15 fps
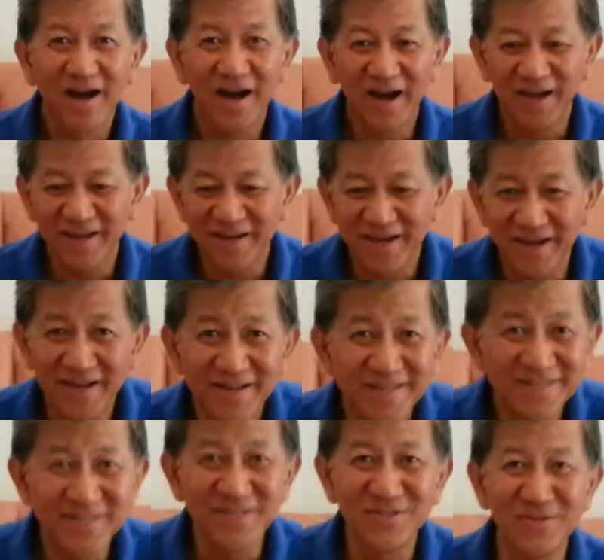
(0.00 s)
Hi there,
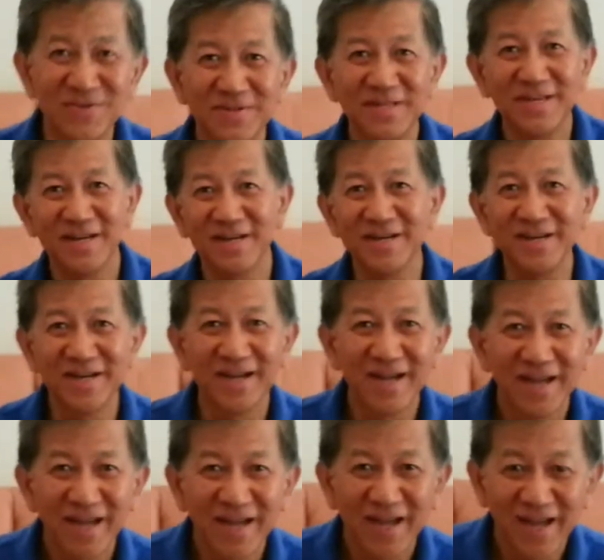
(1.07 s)
this is Soon here
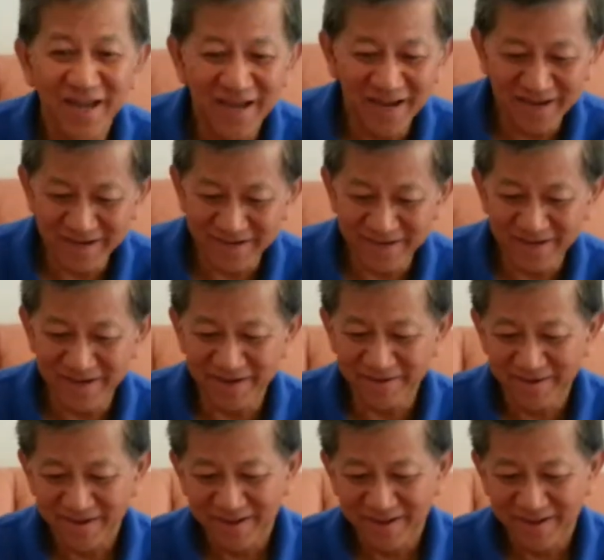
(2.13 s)
and uh,